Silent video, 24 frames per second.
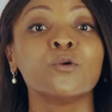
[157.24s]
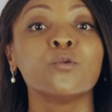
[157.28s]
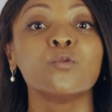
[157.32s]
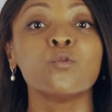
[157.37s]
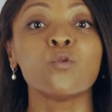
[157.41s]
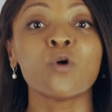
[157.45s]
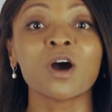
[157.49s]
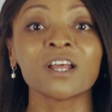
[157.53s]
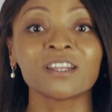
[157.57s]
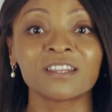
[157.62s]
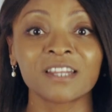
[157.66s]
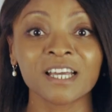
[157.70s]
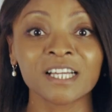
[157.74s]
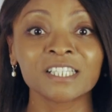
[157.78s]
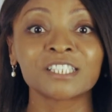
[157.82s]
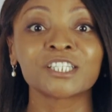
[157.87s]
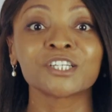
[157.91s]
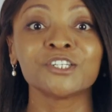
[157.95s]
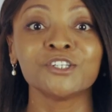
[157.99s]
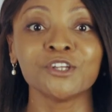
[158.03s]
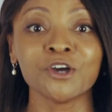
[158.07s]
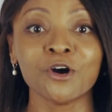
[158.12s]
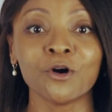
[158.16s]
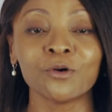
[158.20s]
One thing
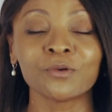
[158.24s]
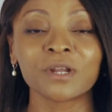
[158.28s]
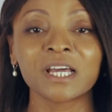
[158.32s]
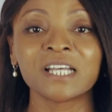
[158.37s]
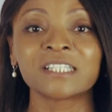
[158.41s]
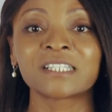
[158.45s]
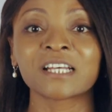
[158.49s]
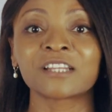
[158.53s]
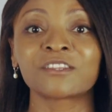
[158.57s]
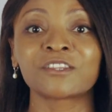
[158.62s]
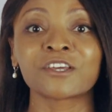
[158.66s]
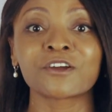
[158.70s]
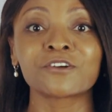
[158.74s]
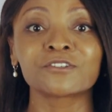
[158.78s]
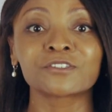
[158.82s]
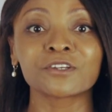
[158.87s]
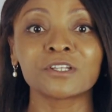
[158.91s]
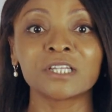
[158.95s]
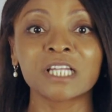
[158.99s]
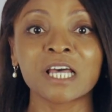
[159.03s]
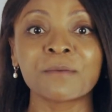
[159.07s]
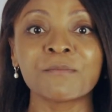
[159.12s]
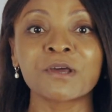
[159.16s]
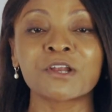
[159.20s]
to note is that there's a
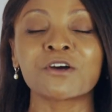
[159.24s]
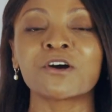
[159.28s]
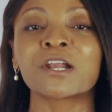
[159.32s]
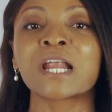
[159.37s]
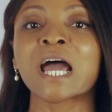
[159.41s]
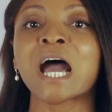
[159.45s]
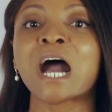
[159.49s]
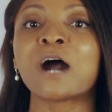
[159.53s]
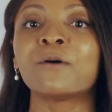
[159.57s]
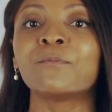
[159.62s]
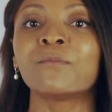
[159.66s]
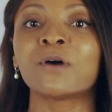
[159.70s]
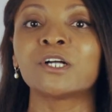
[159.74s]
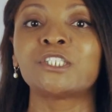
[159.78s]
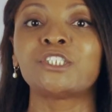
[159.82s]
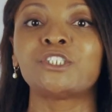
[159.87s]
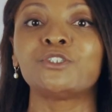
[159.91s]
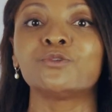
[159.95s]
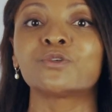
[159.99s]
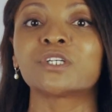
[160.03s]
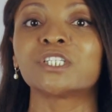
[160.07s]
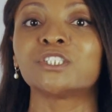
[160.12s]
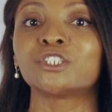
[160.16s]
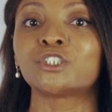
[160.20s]
limit on how much
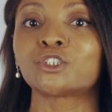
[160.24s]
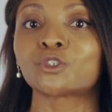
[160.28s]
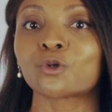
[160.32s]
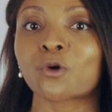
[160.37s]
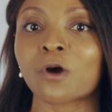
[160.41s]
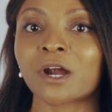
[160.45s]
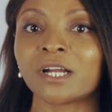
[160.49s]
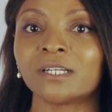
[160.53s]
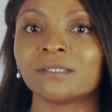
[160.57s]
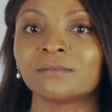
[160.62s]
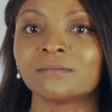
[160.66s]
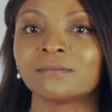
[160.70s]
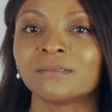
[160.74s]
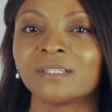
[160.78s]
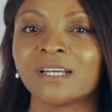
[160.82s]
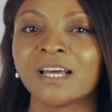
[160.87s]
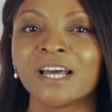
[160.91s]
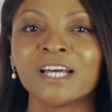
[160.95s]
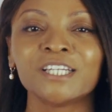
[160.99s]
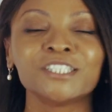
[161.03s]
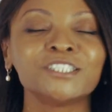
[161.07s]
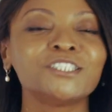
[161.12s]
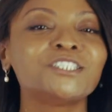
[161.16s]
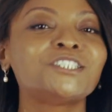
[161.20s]
you can short,
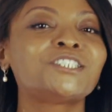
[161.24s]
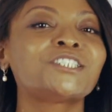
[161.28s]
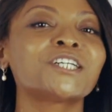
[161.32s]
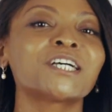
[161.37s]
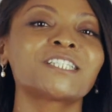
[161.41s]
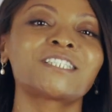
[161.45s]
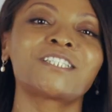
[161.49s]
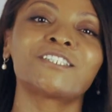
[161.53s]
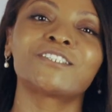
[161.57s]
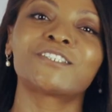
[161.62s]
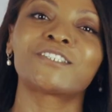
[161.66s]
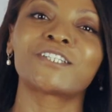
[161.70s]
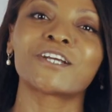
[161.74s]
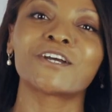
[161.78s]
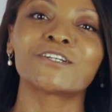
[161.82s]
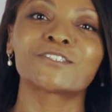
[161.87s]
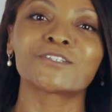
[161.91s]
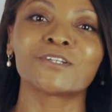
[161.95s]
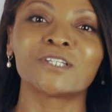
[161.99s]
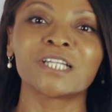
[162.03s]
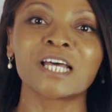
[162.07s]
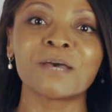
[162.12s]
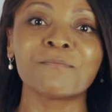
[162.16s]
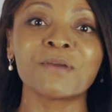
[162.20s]
just as
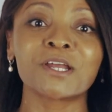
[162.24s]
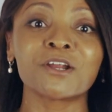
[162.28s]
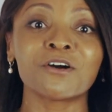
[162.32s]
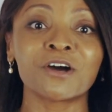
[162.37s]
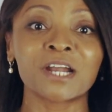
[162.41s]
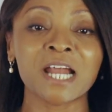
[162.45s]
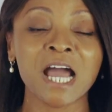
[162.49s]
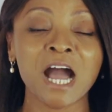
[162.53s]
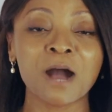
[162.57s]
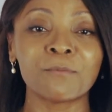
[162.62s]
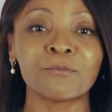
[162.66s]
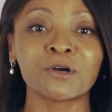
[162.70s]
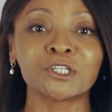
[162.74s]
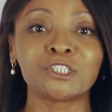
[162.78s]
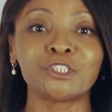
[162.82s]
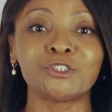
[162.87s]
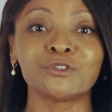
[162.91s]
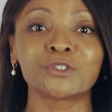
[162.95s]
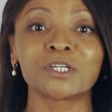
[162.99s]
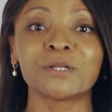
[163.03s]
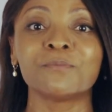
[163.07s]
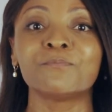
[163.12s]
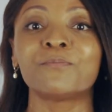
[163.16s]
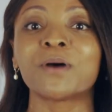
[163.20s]
there's a limit on how much
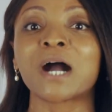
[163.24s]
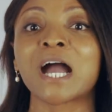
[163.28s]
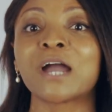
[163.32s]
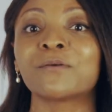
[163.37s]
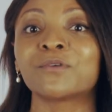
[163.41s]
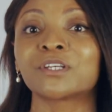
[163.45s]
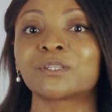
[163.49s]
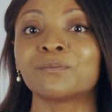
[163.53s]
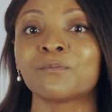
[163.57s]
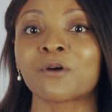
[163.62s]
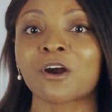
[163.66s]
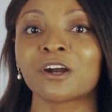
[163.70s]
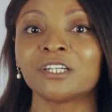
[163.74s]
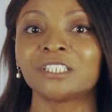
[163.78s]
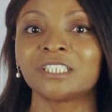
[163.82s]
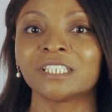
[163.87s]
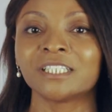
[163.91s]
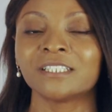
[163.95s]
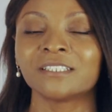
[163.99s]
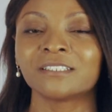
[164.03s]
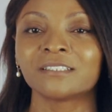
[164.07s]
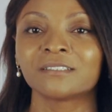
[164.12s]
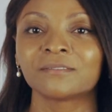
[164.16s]
you can buy with margin.